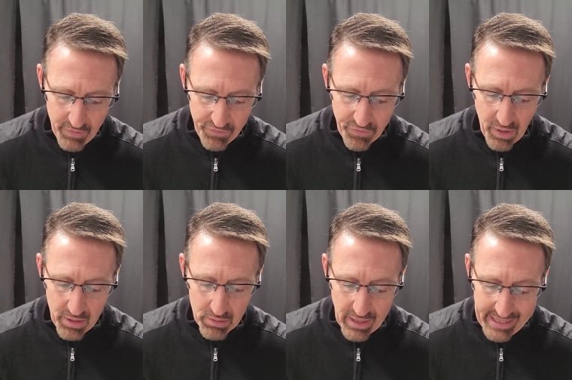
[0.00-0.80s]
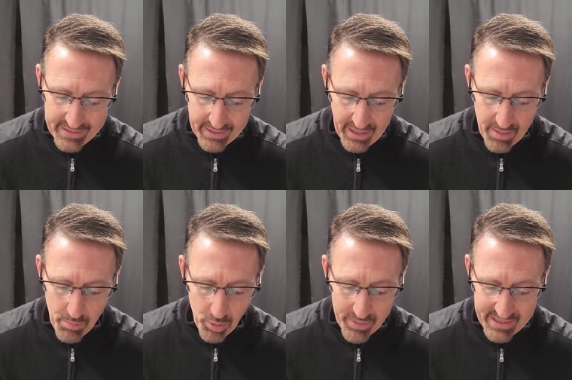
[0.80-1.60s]
For our light and
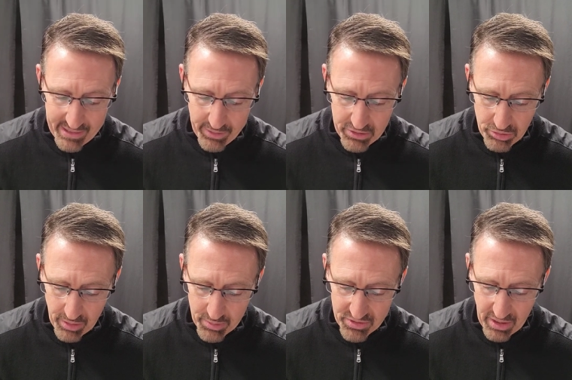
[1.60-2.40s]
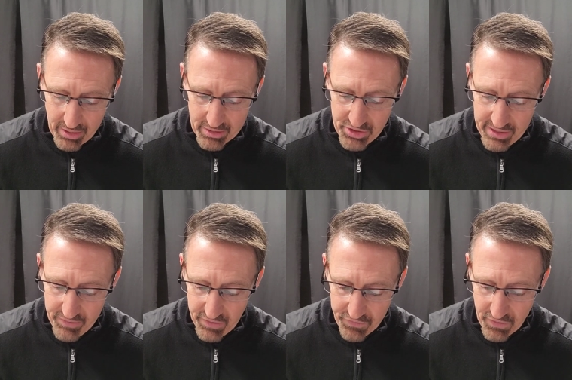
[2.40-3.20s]
momentary troubles are
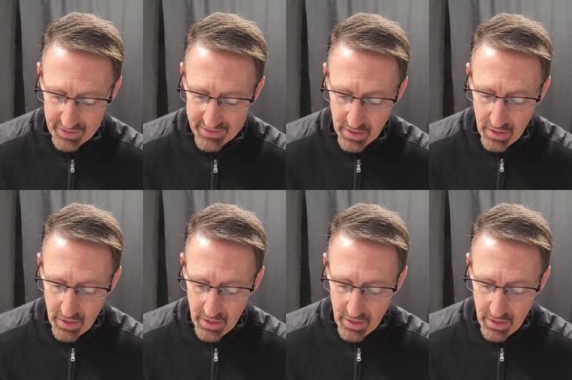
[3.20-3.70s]
achieving for us